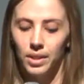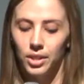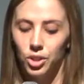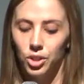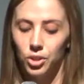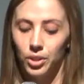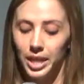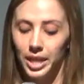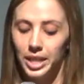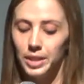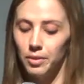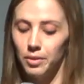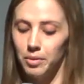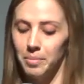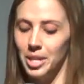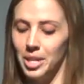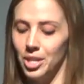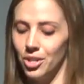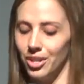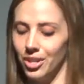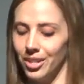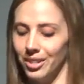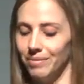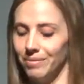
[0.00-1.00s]

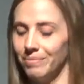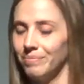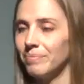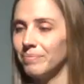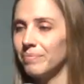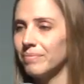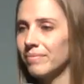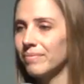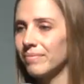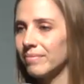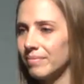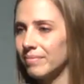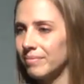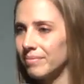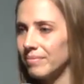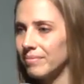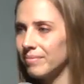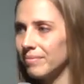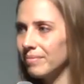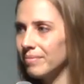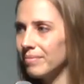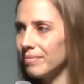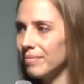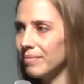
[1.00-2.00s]
Transformation.
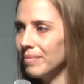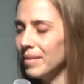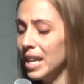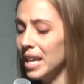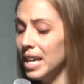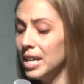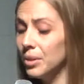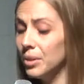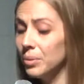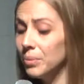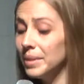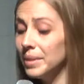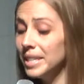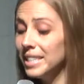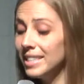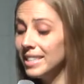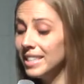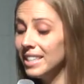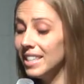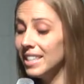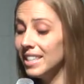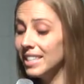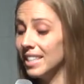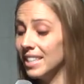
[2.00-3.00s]
In a
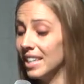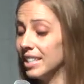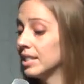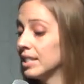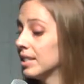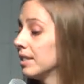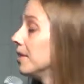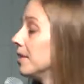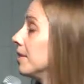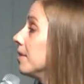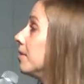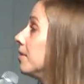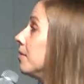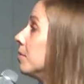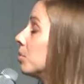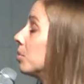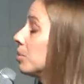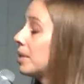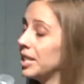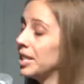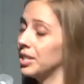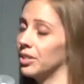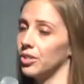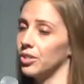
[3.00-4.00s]
recent intensive
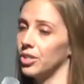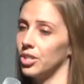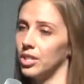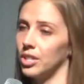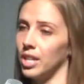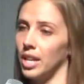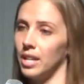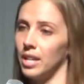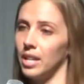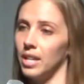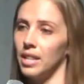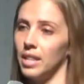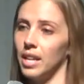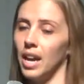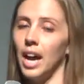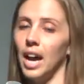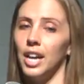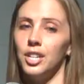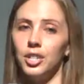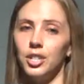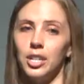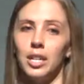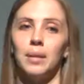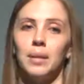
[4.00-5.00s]
research study that
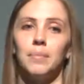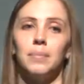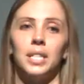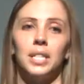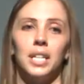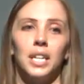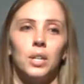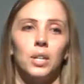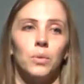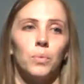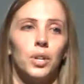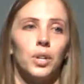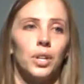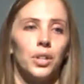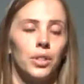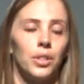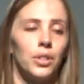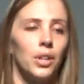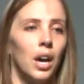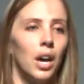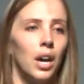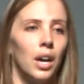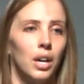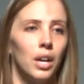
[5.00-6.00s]
IJM did
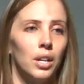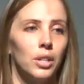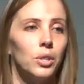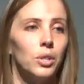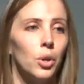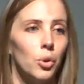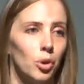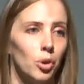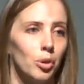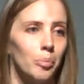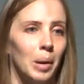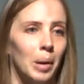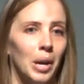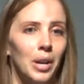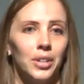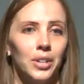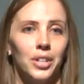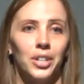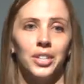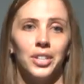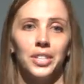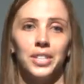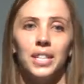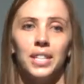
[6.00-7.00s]
with local
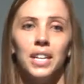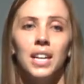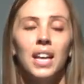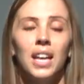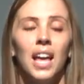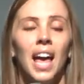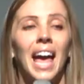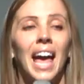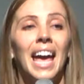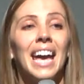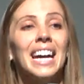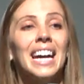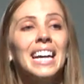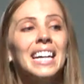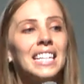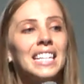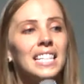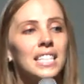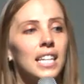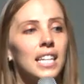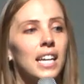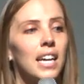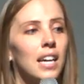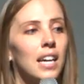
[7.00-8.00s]
partners
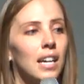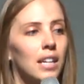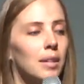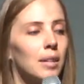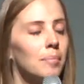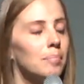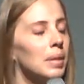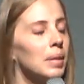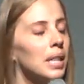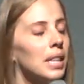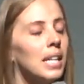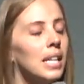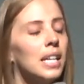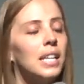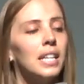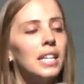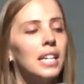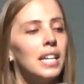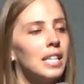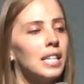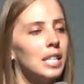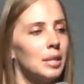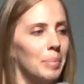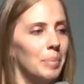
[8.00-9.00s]
and a
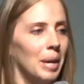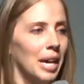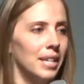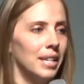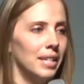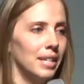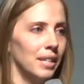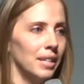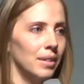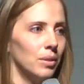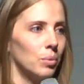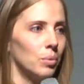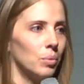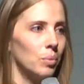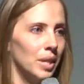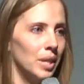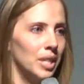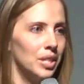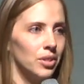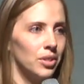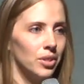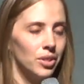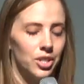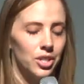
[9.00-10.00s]
completely independent
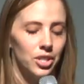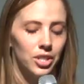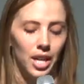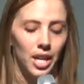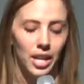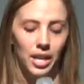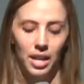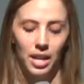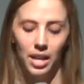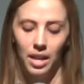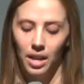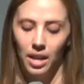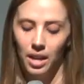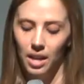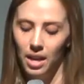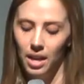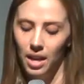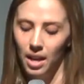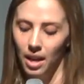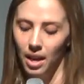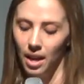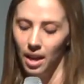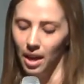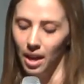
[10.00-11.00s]
research study,
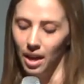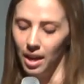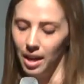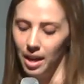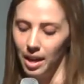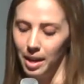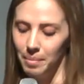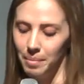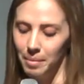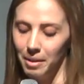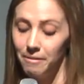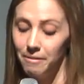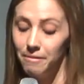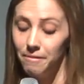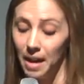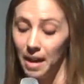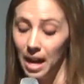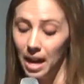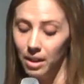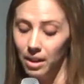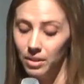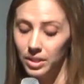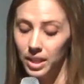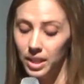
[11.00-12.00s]

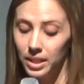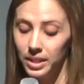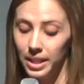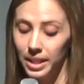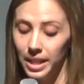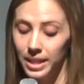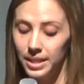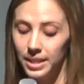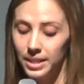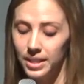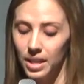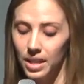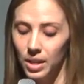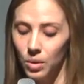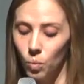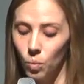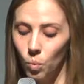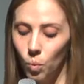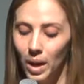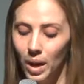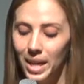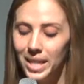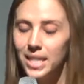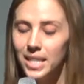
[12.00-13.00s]
found less
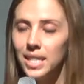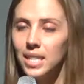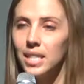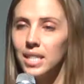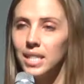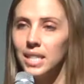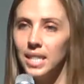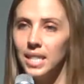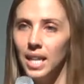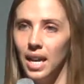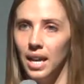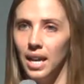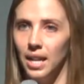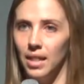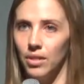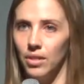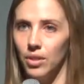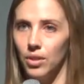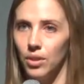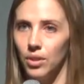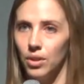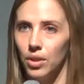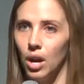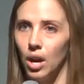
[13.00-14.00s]
than
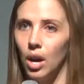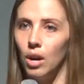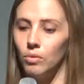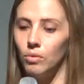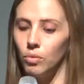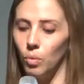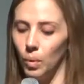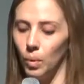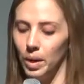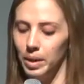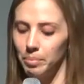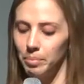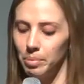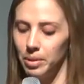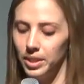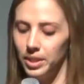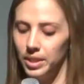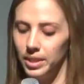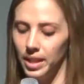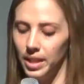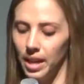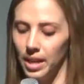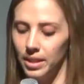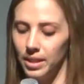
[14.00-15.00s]

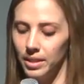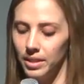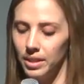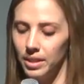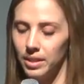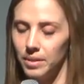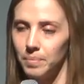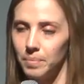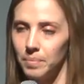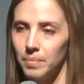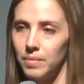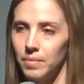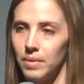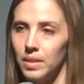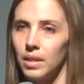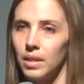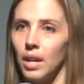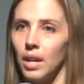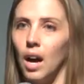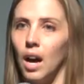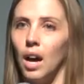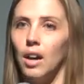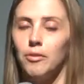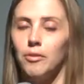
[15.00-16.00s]
0.1%
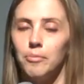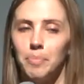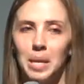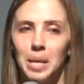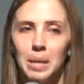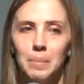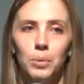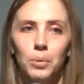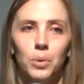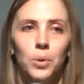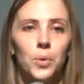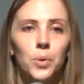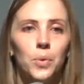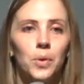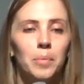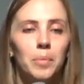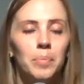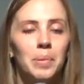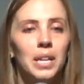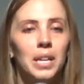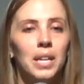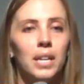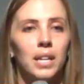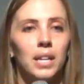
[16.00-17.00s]
of people who were
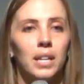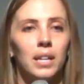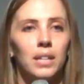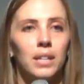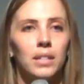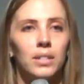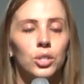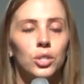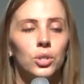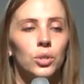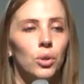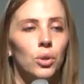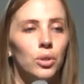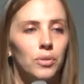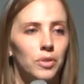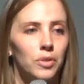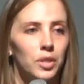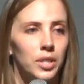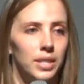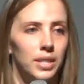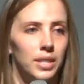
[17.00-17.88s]
being sold for